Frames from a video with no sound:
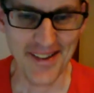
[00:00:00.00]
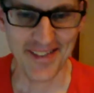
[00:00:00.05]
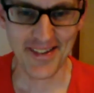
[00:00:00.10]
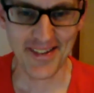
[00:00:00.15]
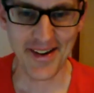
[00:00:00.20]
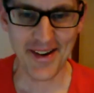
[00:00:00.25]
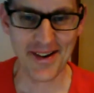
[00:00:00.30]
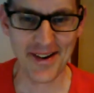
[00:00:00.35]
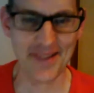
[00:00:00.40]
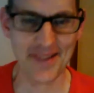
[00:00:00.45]

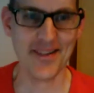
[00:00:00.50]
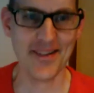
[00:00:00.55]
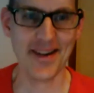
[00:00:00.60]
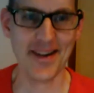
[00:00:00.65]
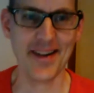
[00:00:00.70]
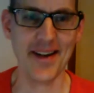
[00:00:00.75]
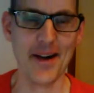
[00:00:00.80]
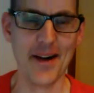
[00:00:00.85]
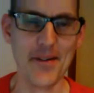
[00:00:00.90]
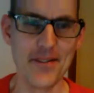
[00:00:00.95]
Yeah,
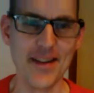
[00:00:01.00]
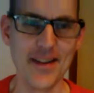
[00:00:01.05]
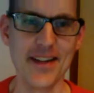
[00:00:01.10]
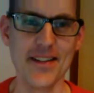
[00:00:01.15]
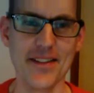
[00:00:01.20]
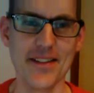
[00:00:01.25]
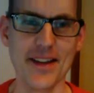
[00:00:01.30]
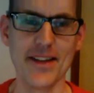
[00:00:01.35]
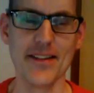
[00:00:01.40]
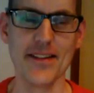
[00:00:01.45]
I
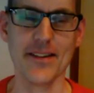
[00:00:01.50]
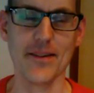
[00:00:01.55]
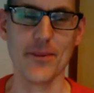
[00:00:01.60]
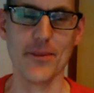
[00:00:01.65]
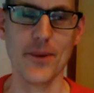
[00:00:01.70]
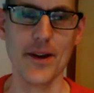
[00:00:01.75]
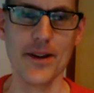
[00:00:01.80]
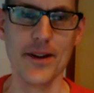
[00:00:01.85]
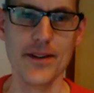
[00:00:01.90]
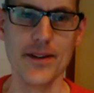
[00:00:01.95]
think that
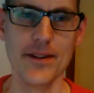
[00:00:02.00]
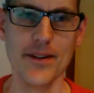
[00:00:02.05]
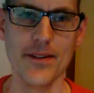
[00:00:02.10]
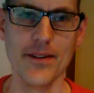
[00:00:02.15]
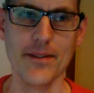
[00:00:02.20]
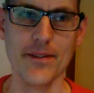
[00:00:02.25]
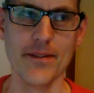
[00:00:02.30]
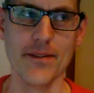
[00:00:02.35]
one